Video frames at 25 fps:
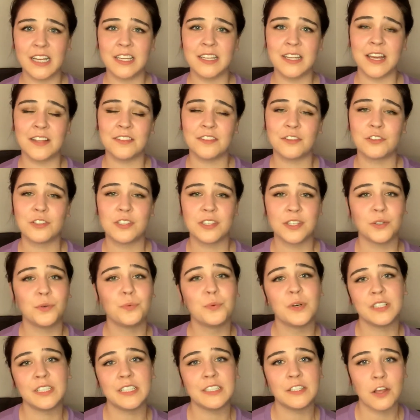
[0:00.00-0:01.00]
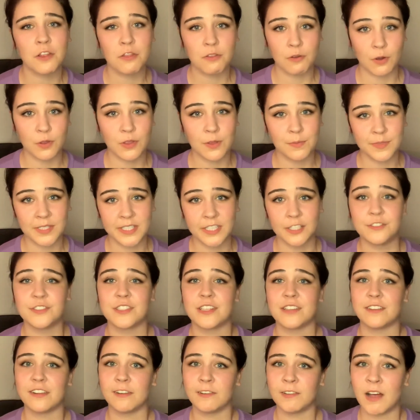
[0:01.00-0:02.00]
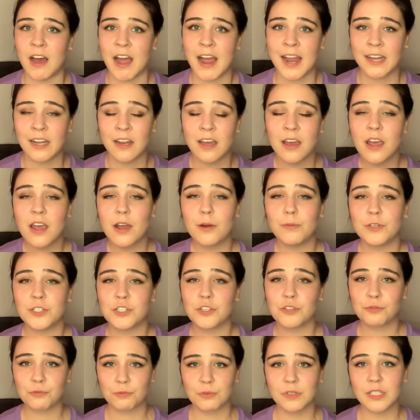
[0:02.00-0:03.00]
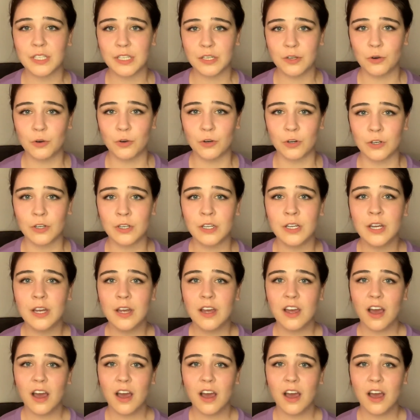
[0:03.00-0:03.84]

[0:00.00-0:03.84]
and yet they're still willing to throw themselves on the line, which is really cool.